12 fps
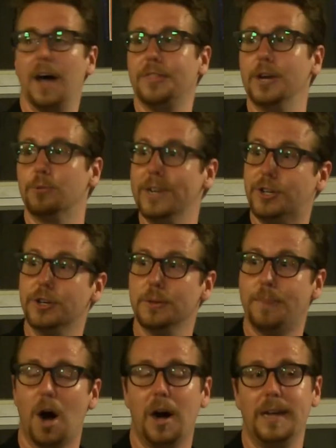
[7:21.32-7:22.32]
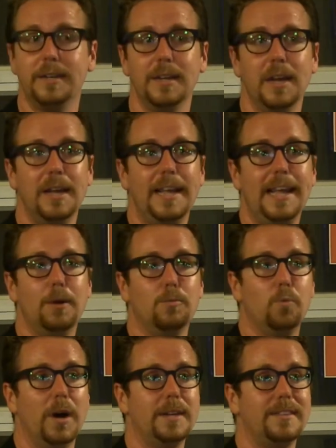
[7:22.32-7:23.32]
the original bond
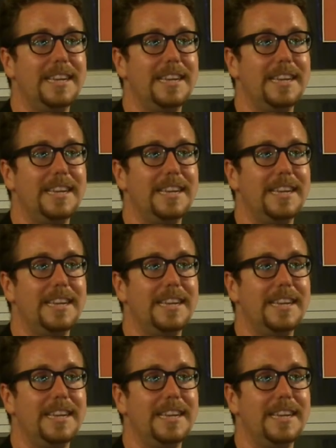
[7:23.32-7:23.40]
was